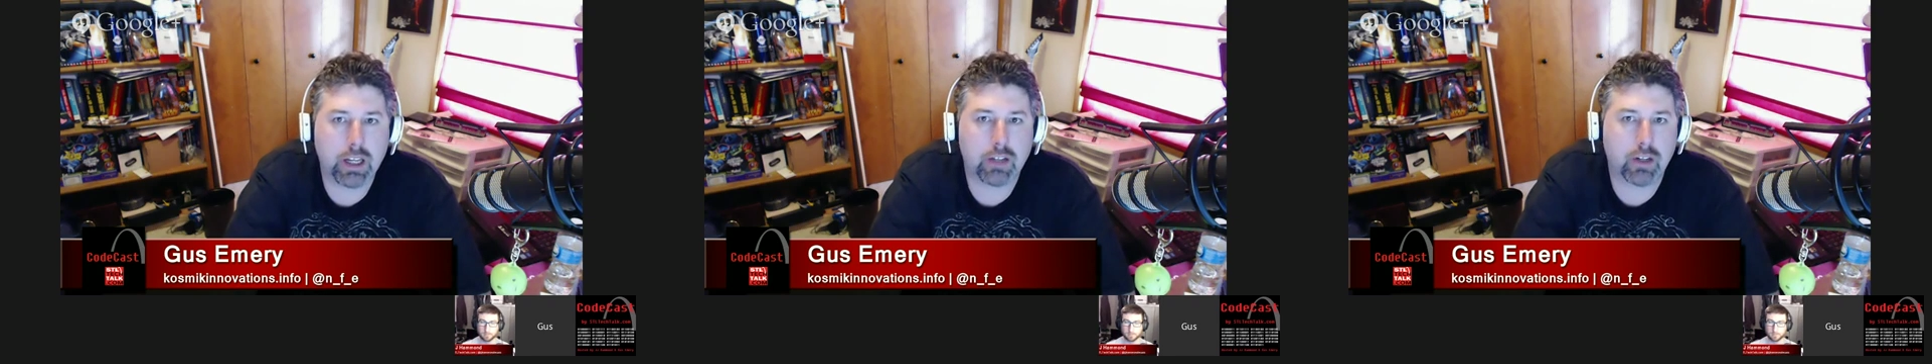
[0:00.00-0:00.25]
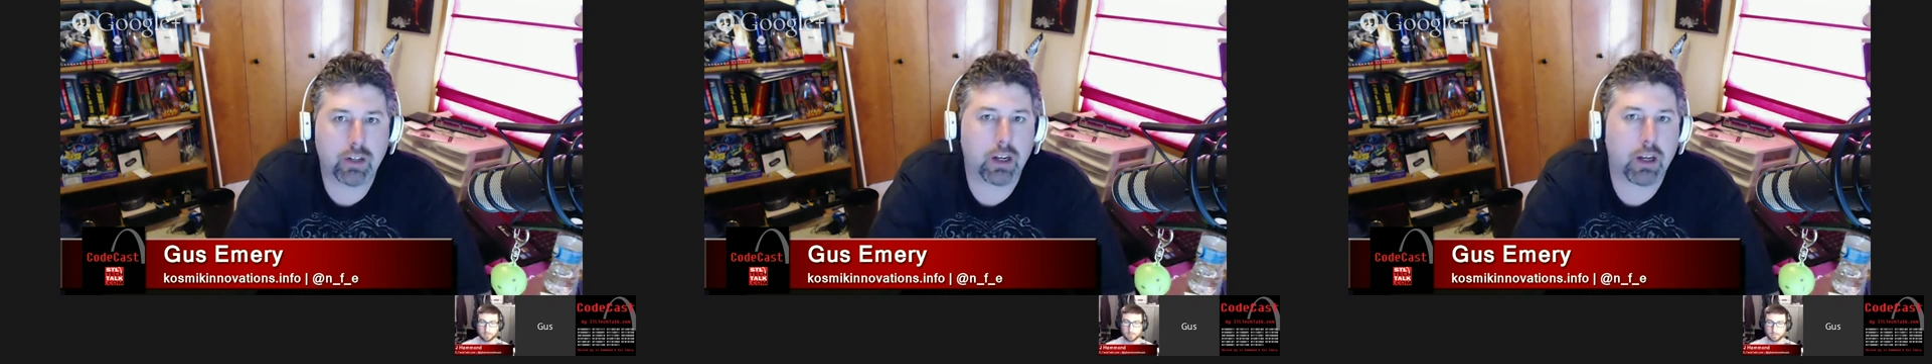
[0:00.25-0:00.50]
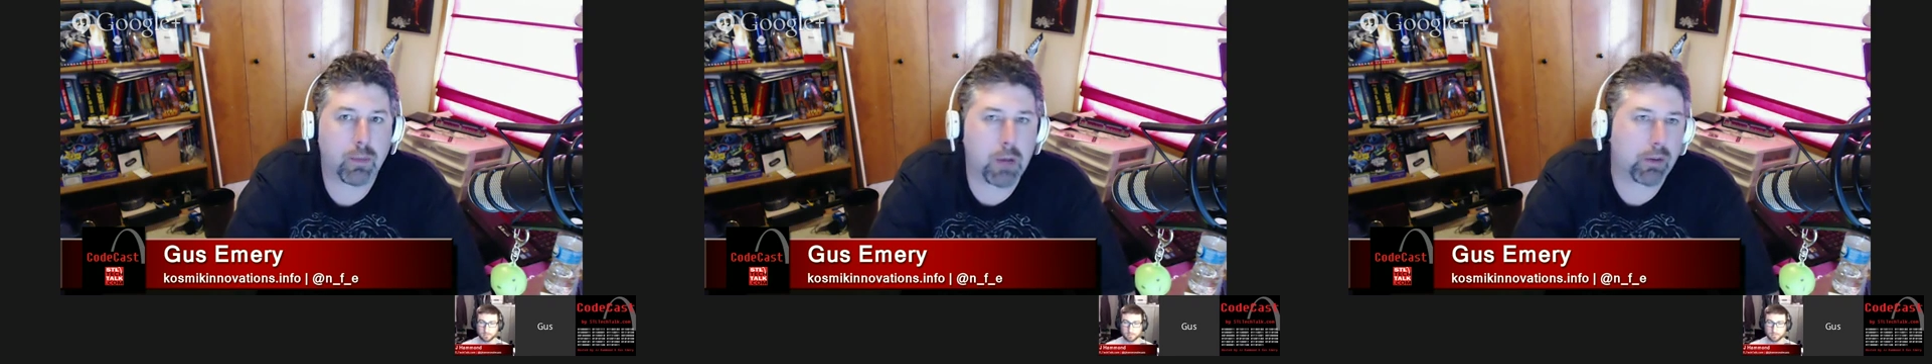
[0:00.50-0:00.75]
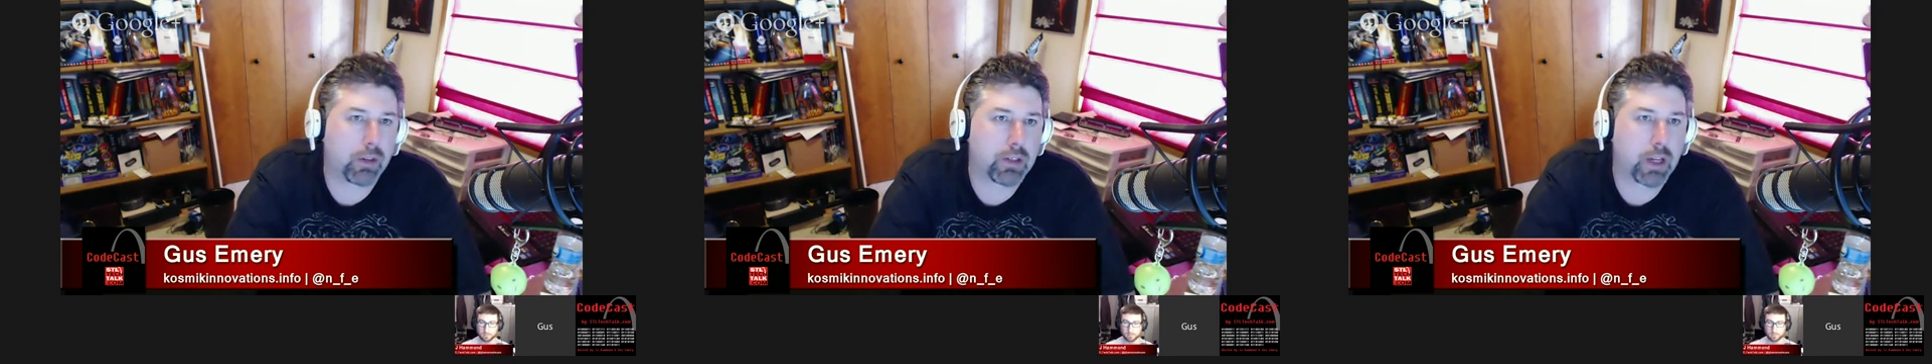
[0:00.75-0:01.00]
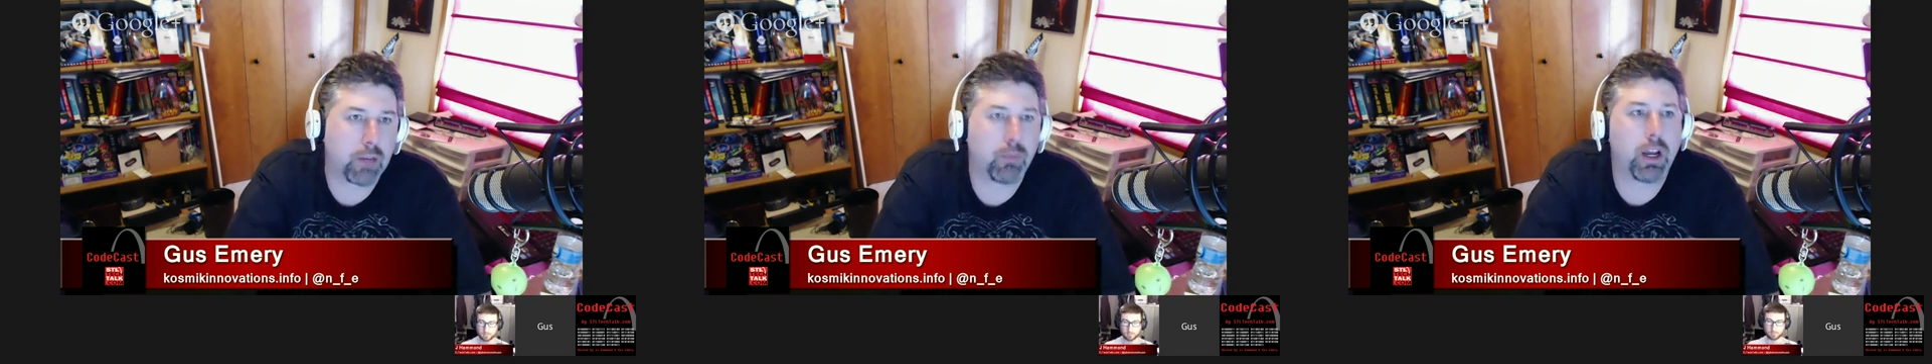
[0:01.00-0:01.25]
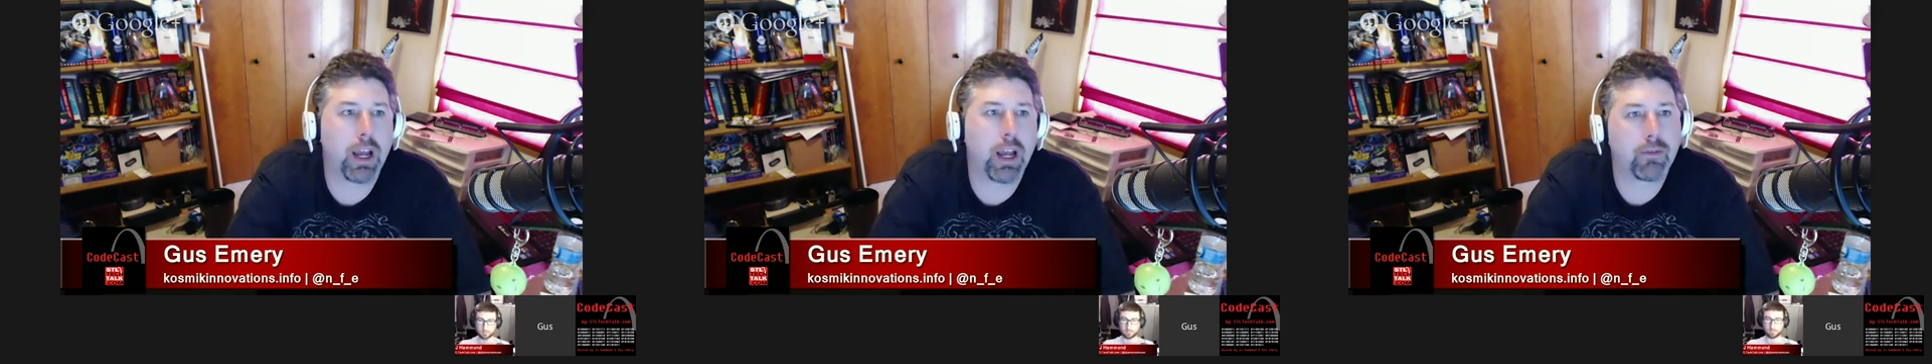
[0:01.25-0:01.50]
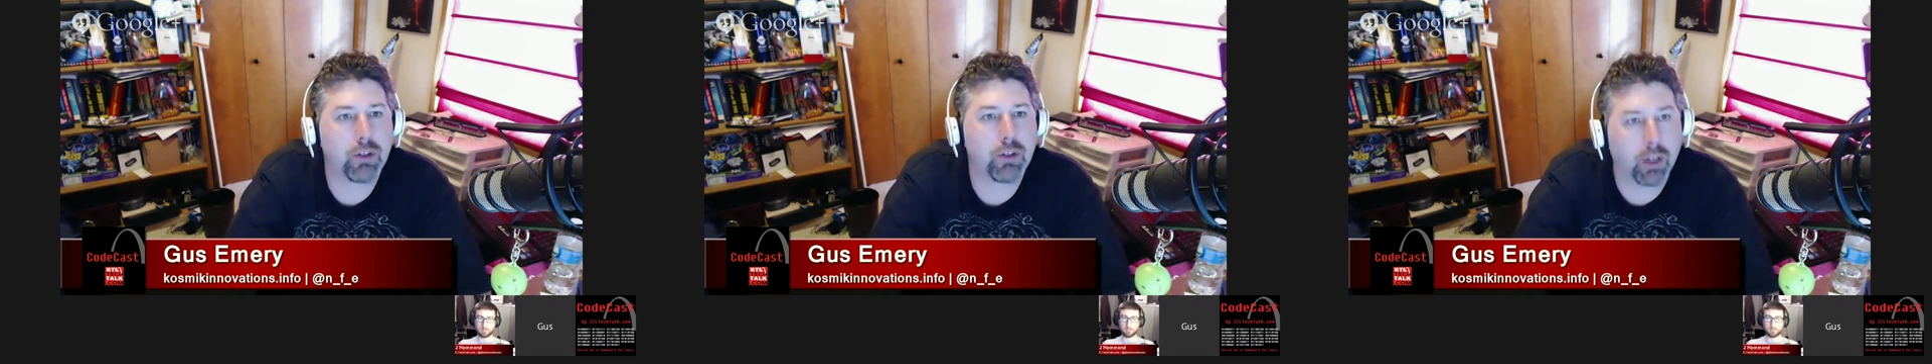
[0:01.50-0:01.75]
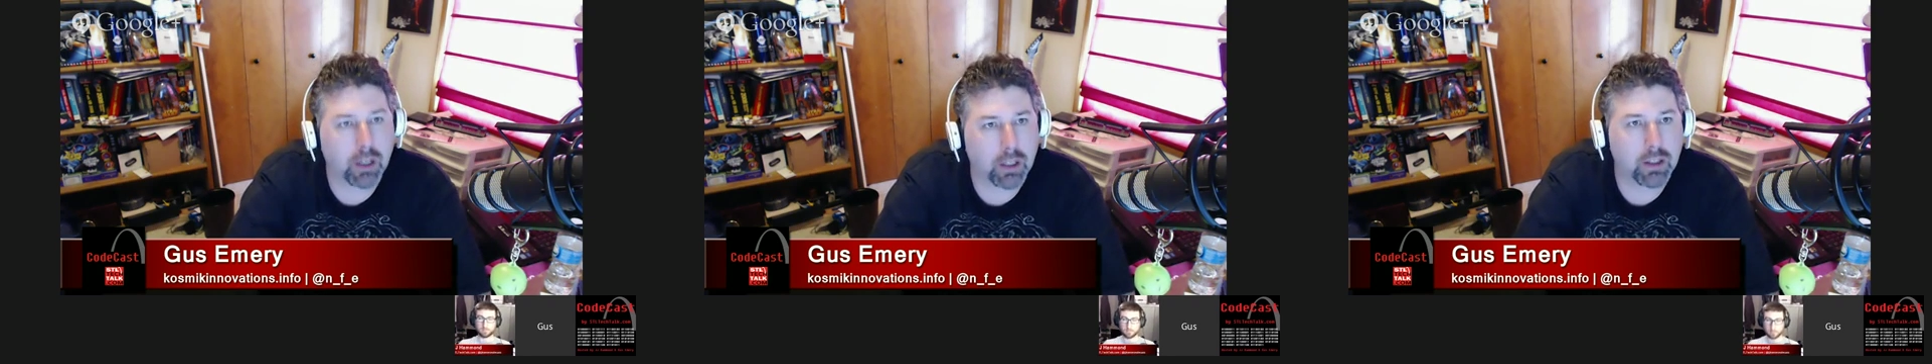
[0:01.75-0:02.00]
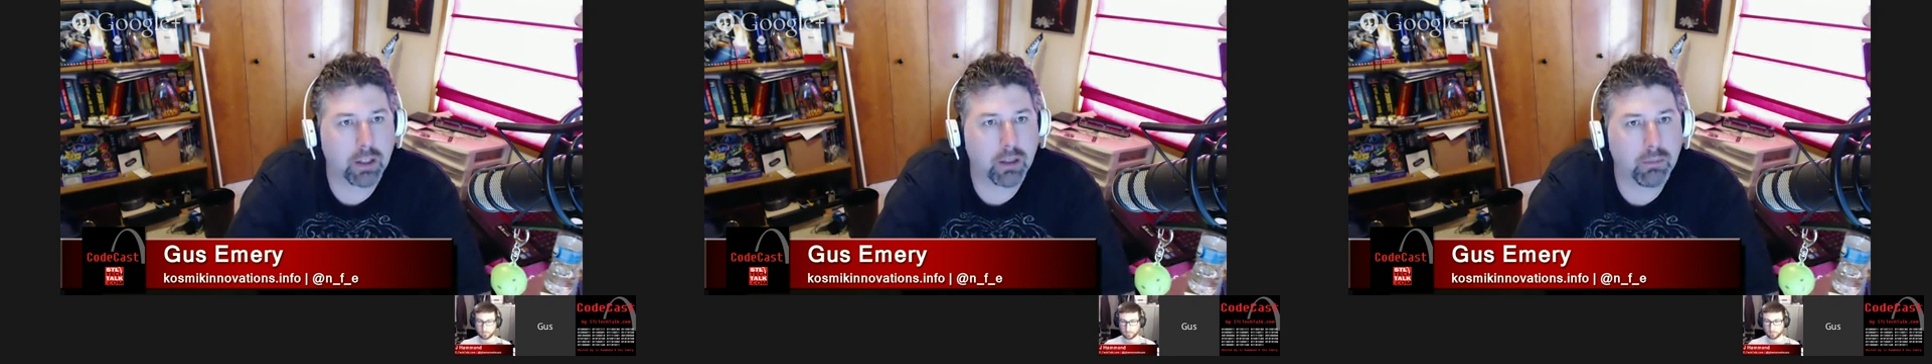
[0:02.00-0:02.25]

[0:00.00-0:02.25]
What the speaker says: it's going to come out the same way after you look at the